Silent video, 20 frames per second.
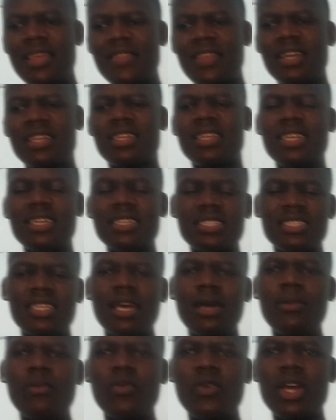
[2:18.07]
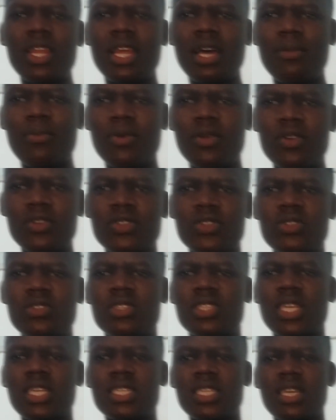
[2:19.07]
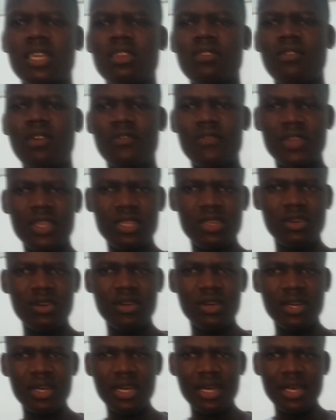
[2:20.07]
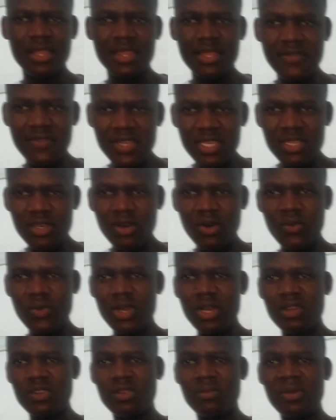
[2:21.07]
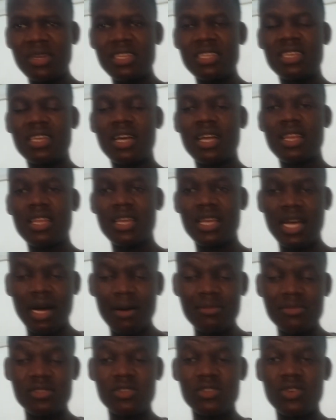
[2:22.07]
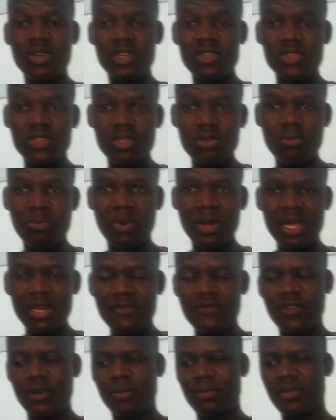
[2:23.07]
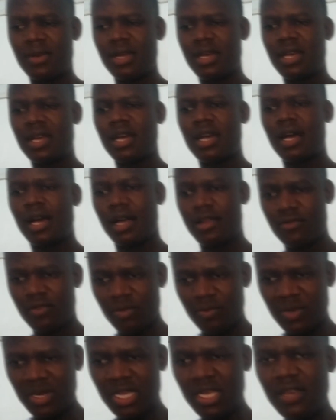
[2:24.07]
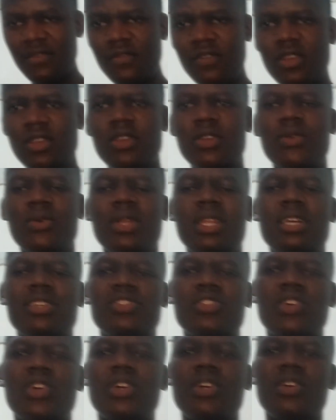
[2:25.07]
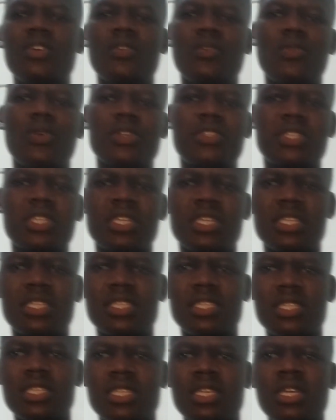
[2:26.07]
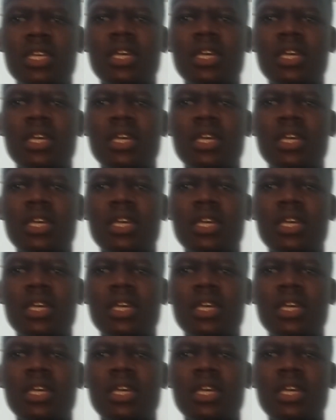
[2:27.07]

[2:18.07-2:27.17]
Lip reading: In that, next time when I upload to you such kind of a video, the video will automatically come to your YouTube platform and we believe you will enjoy watching it.